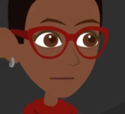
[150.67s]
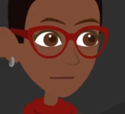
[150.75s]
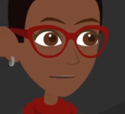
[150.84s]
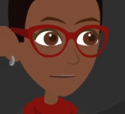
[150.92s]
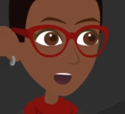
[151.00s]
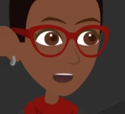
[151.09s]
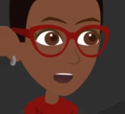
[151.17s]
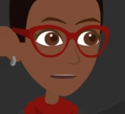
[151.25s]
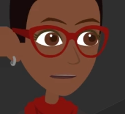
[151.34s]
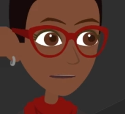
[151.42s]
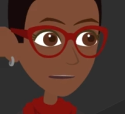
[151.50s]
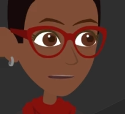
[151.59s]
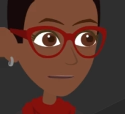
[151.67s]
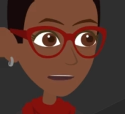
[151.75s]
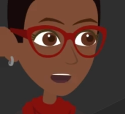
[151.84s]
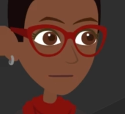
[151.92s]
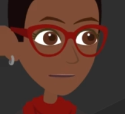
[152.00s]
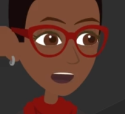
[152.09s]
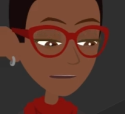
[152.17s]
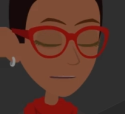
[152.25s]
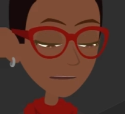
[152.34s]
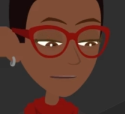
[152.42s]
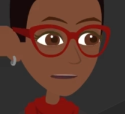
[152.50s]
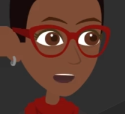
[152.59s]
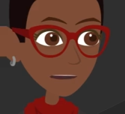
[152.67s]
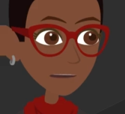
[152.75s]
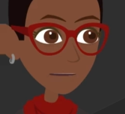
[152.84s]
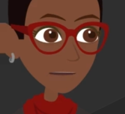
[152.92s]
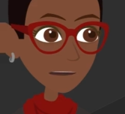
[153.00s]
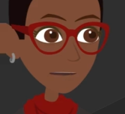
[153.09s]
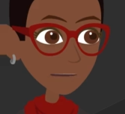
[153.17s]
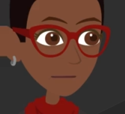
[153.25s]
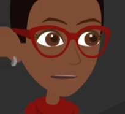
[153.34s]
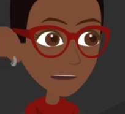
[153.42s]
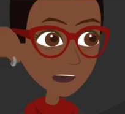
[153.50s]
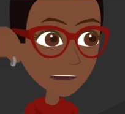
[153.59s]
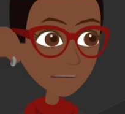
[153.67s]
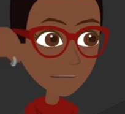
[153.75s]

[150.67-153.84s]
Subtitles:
Further down, the report describes what a student